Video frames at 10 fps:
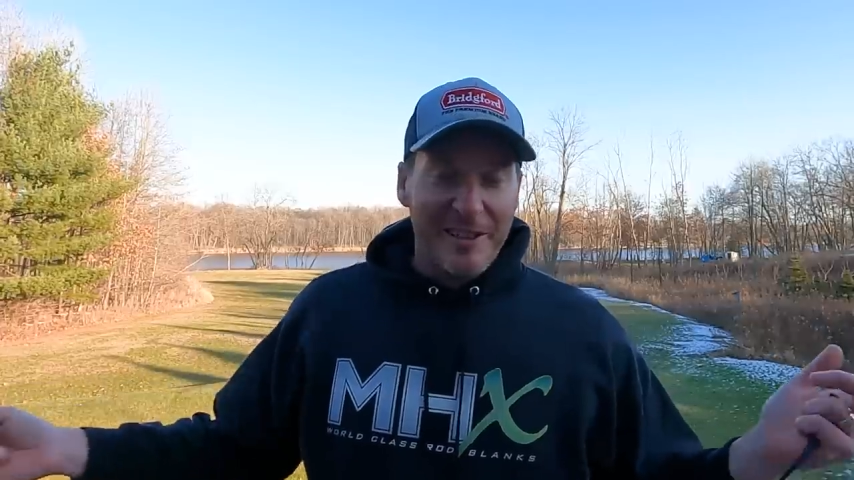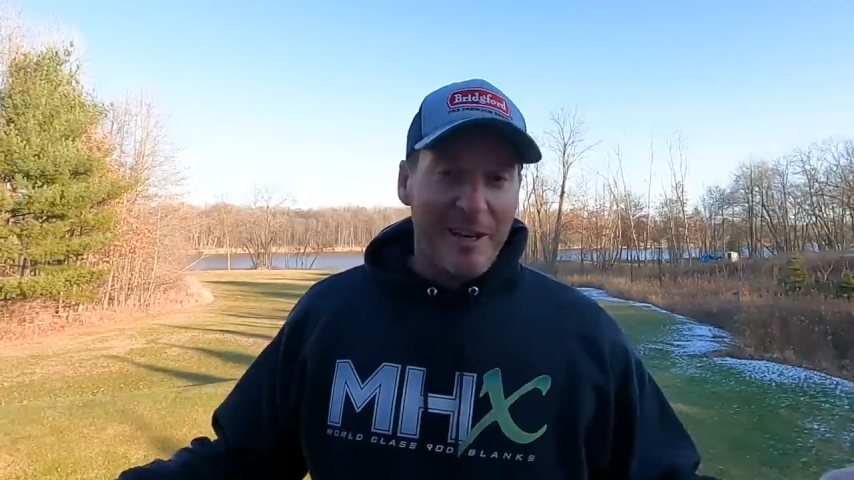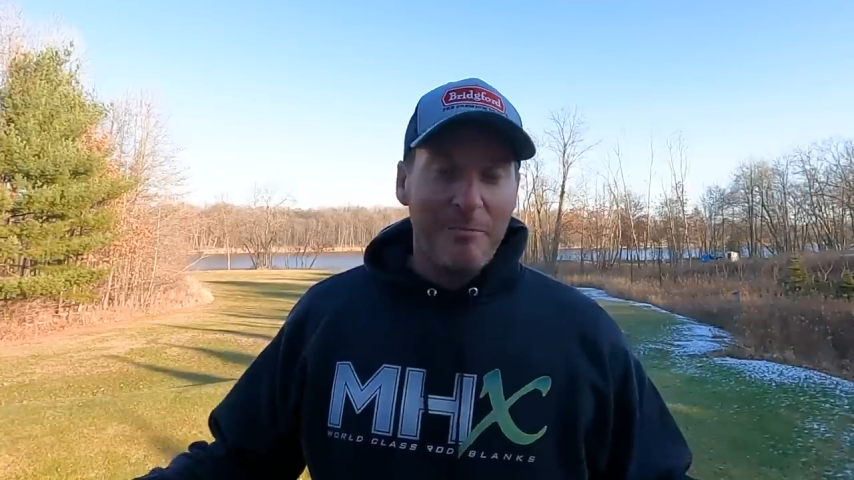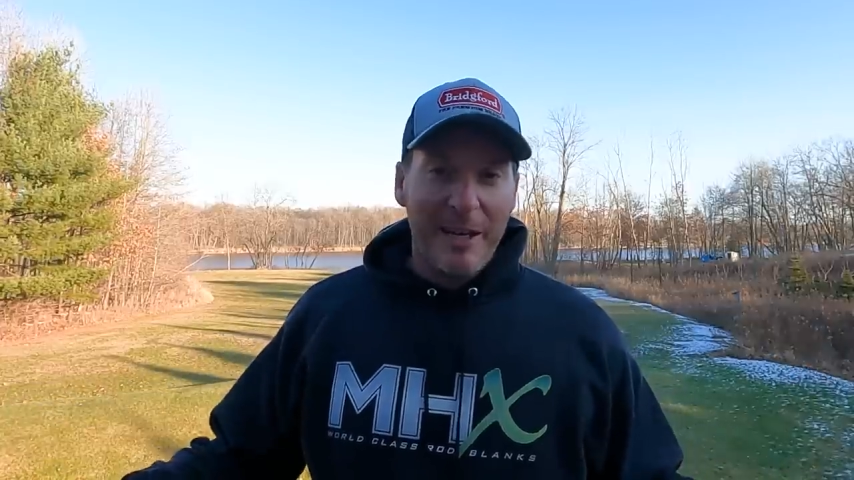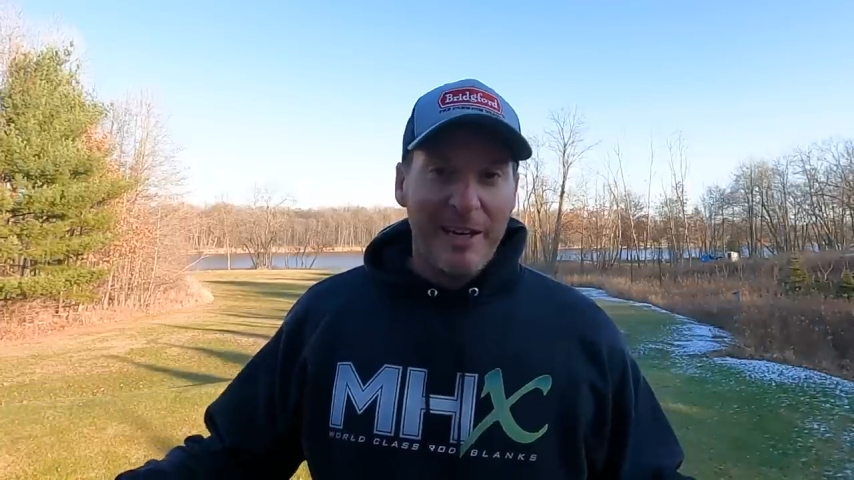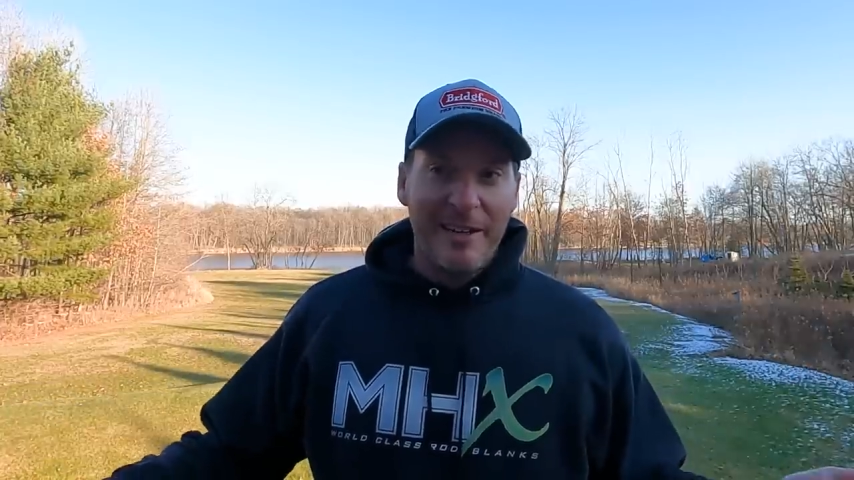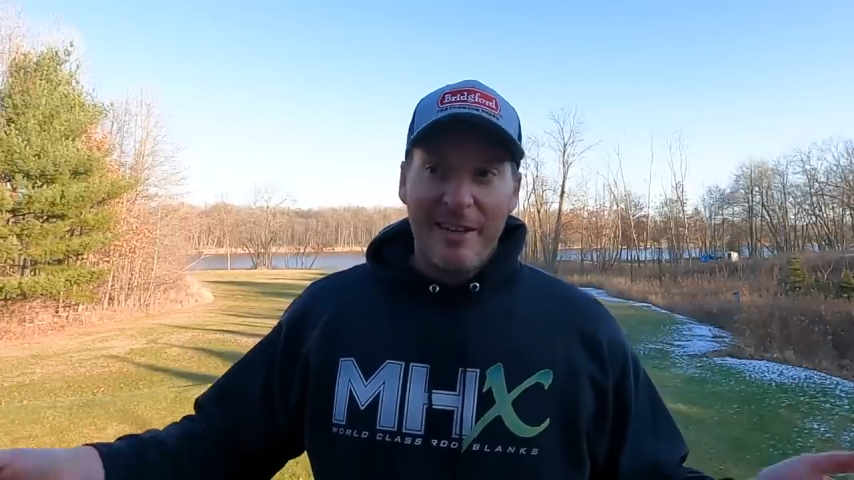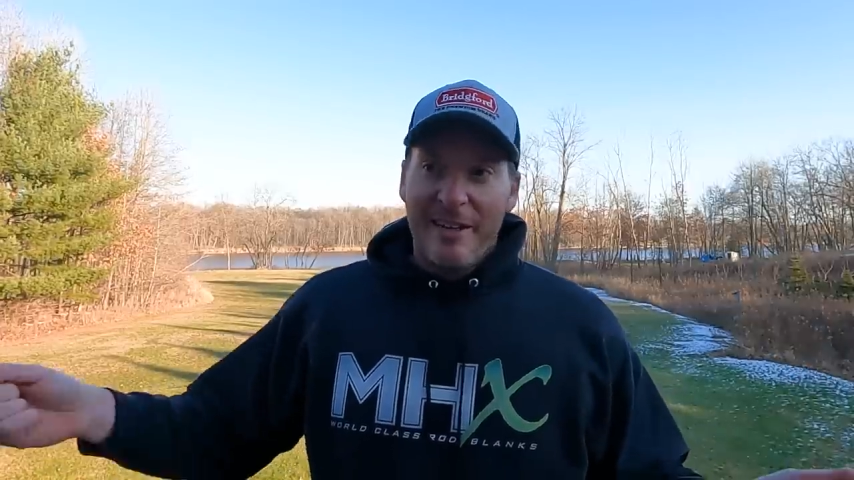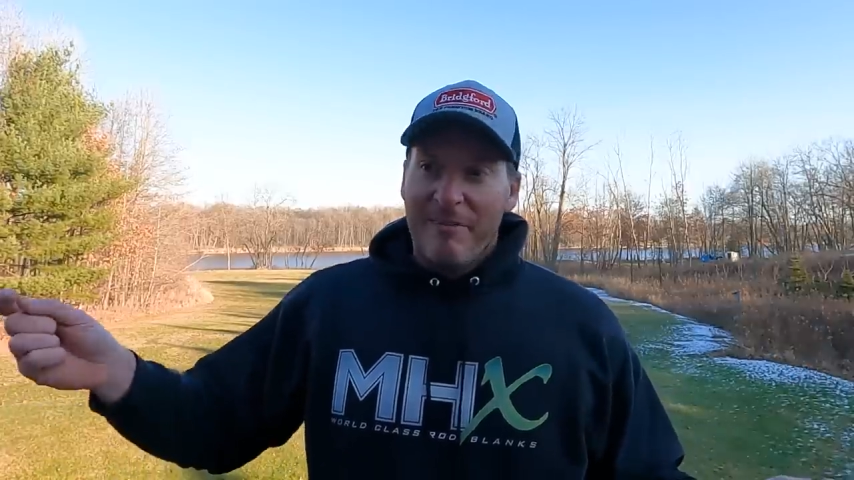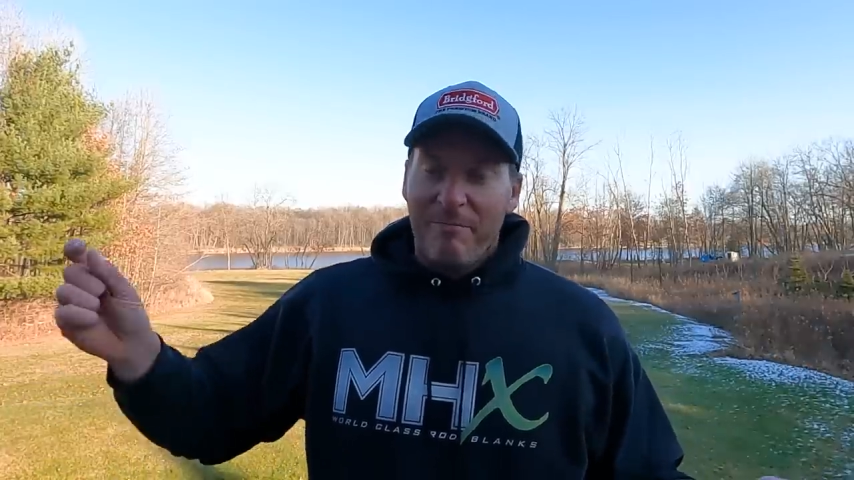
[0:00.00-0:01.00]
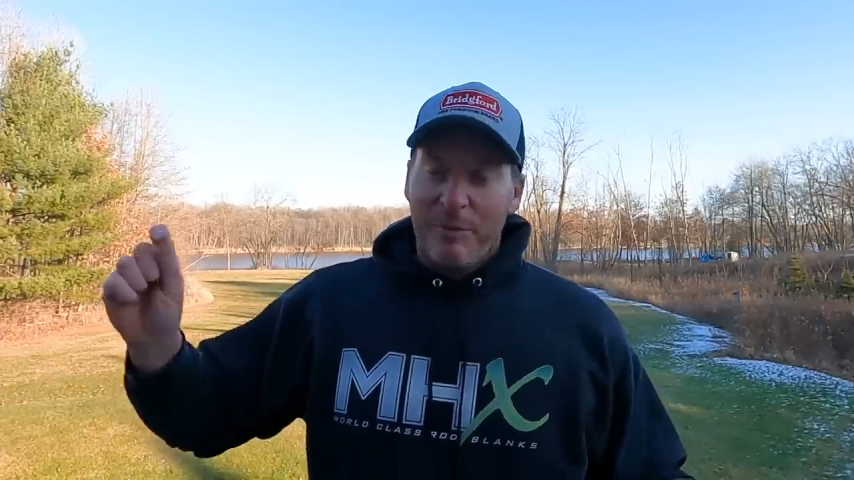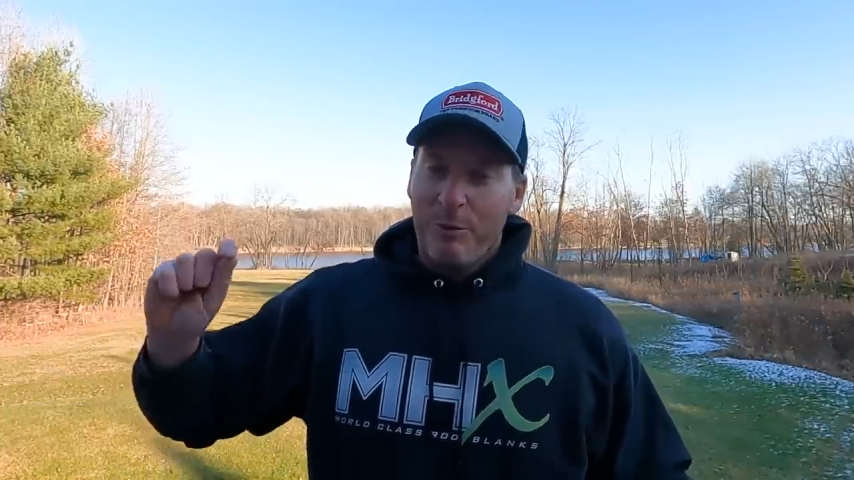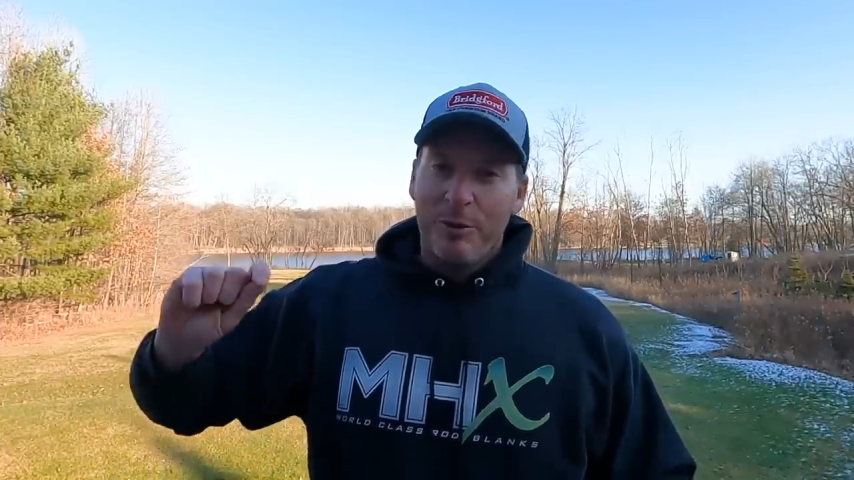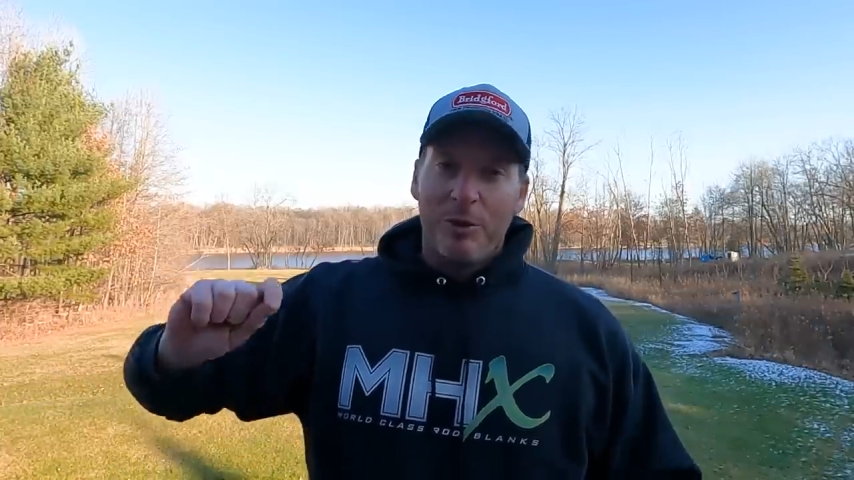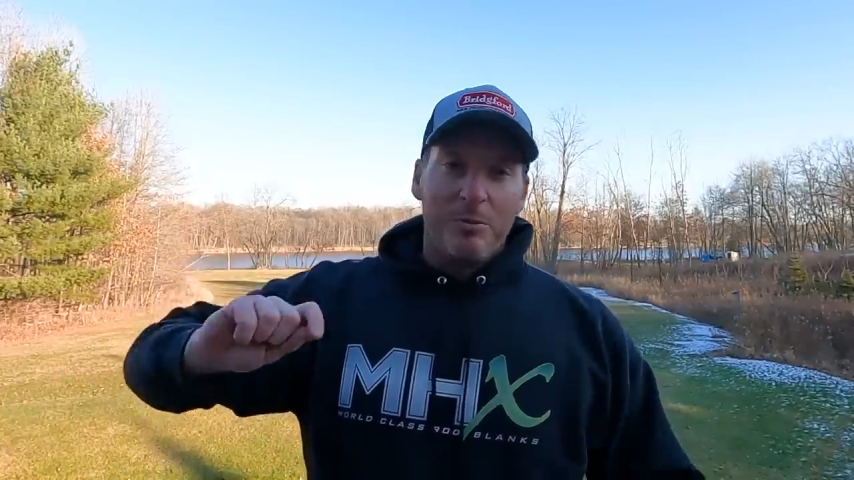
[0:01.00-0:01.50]
That man
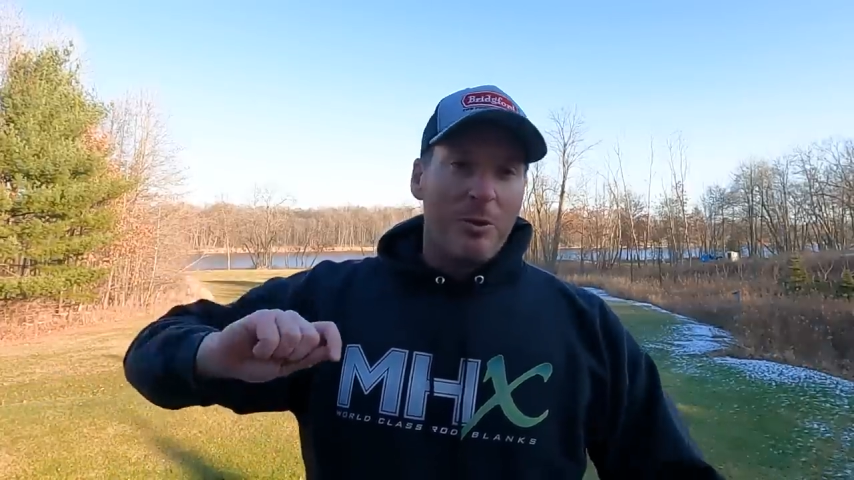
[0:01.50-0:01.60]
will know